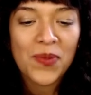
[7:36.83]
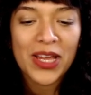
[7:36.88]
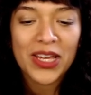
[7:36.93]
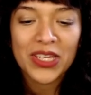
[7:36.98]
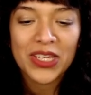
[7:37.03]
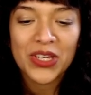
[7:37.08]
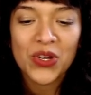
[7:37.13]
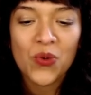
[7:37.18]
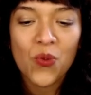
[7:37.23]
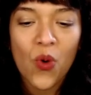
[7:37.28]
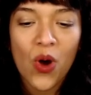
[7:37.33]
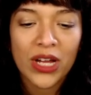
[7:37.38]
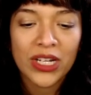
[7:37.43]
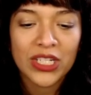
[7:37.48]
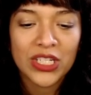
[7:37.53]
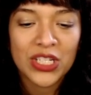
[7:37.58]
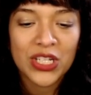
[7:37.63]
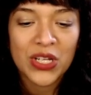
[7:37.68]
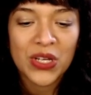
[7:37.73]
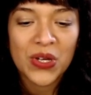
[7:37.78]
you
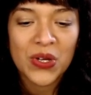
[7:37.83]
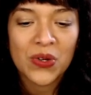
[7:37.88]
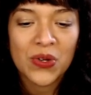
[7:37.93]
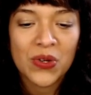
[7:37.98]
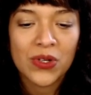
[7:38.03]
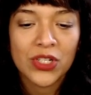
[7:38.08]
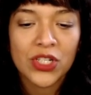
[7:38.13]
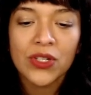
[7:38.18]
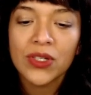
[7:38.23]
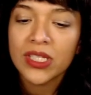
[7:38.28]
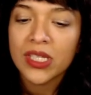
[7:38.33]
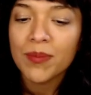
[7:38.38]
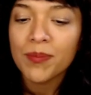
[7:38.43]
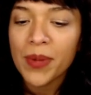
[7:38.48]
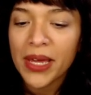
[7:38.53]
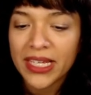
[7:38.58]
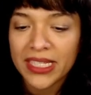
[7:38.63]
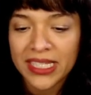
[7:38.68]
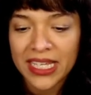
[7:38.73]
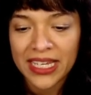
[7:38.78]
want to do some
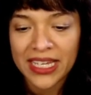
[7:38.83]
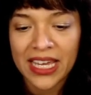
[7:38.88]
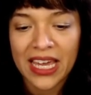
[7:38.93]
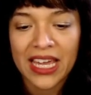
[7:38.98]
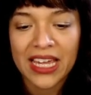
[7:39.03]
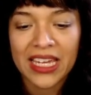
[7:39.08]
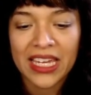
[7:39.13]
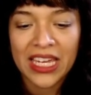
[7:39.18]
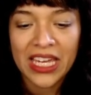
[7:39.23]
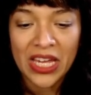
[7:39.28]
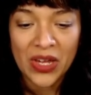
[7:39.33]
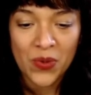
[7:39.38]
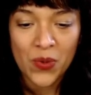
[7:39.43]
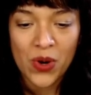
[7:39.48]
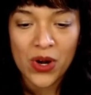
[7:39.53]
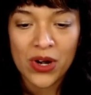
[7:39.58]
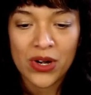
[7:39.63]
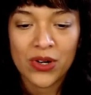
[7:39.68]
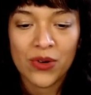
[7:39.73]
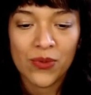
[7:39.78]
basic
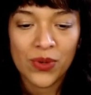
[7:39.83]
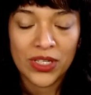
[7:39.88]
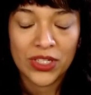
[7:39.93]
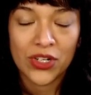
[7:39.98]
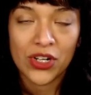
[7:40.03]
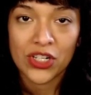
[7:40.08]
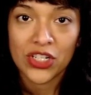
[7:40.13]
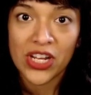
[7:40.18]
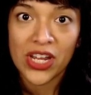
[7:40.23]
keyword research.